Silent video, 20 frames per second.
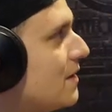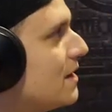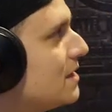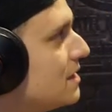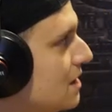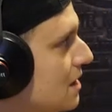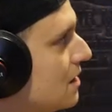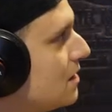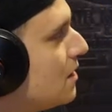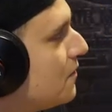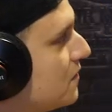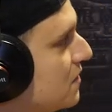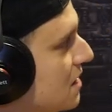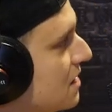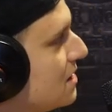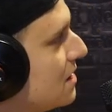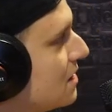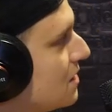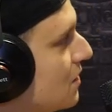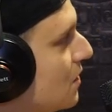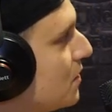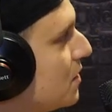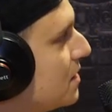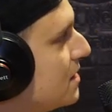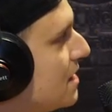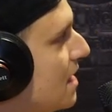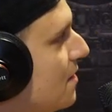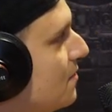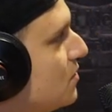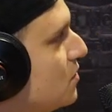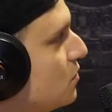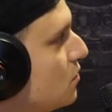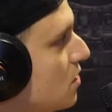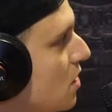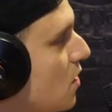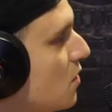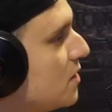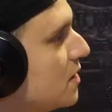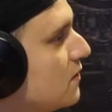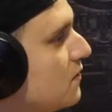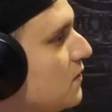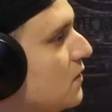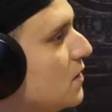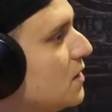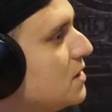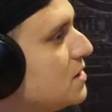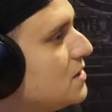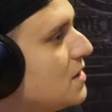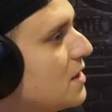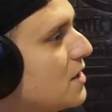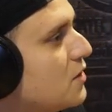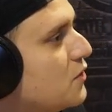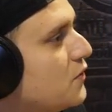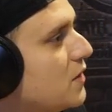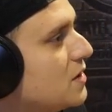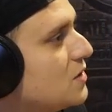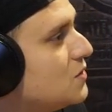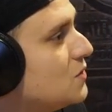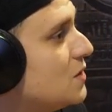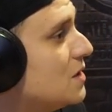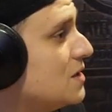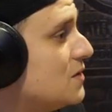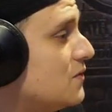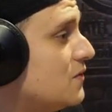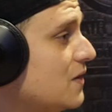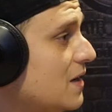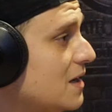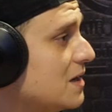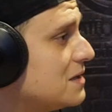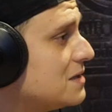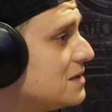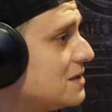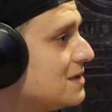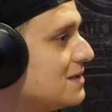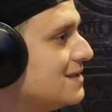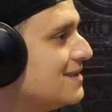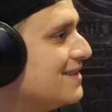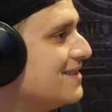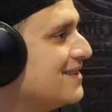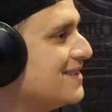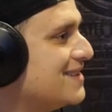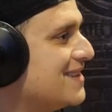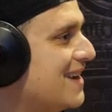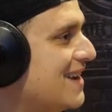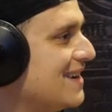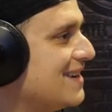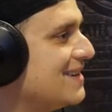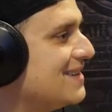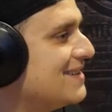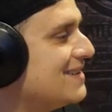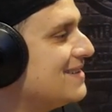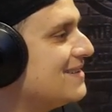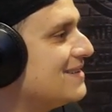enough distance all the time to know that Floyd is not a threat to his face or his head,